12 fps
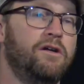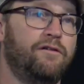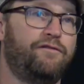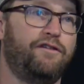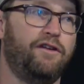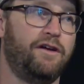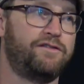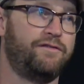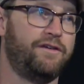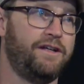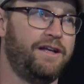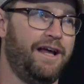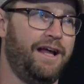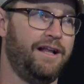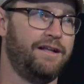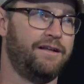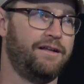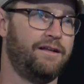philosophy
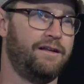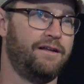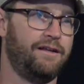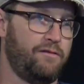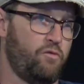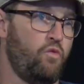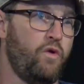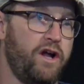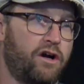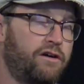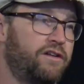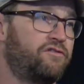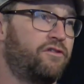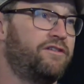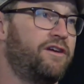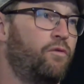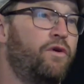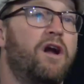and we are great
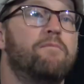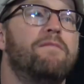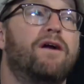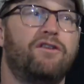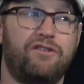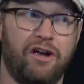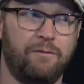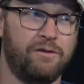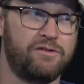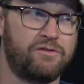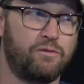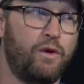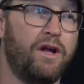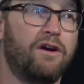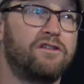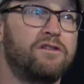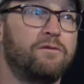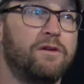storytellers. We are maritimers. We
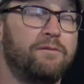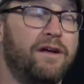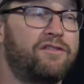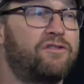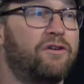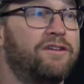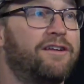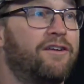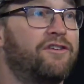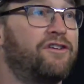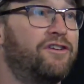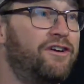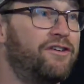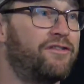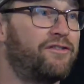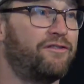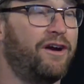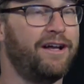are some of the best storytellers on
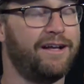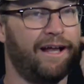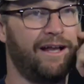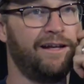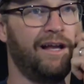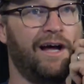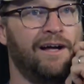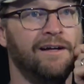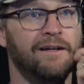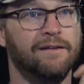earth, right? And uh,